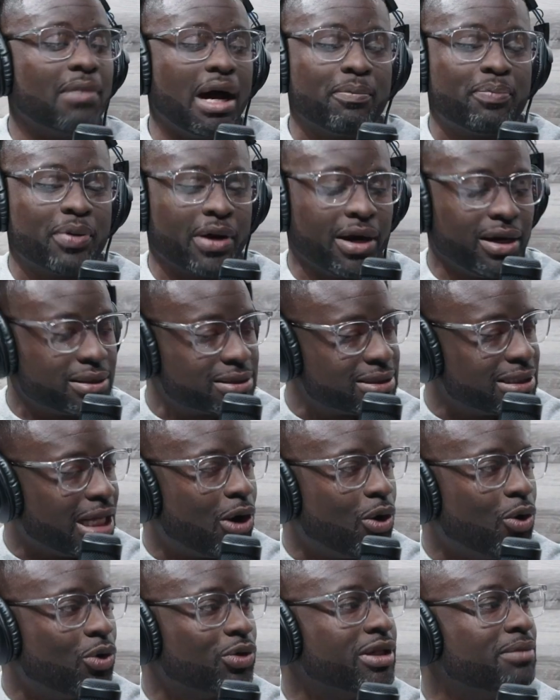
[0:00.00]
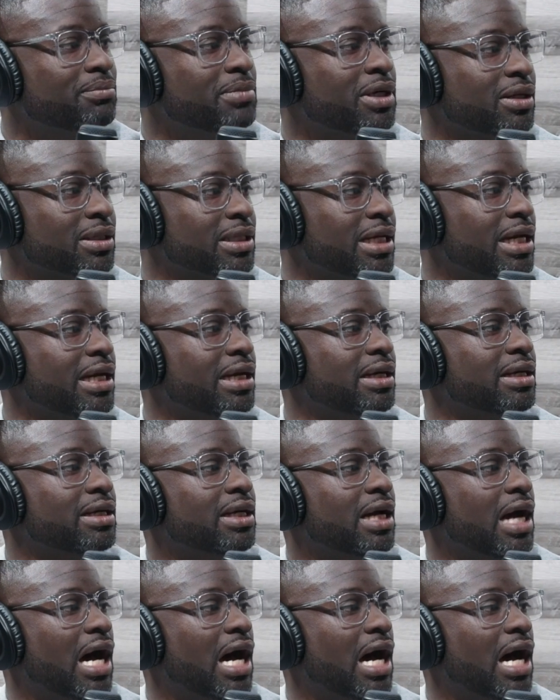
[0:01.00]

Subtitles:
My parents now own the building.